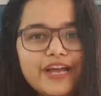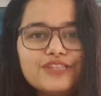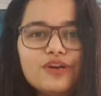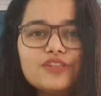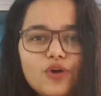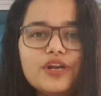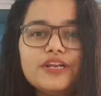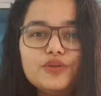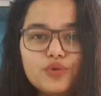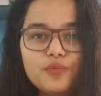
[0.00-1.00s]
So I thought
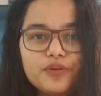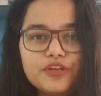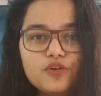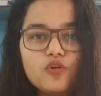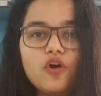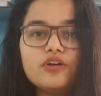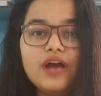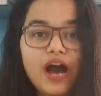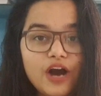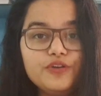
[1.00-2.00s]
I'll do a video on
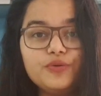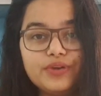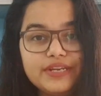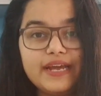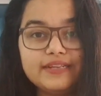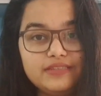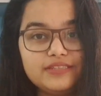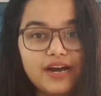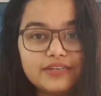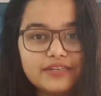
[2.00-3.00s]
how you can get
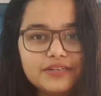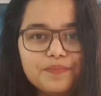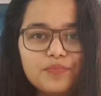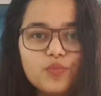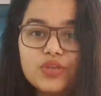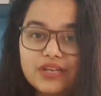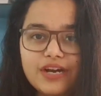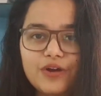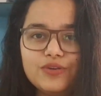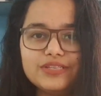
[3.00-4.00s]
started with
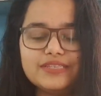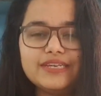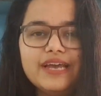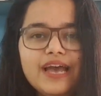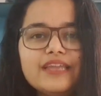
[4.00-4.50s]
accountancy.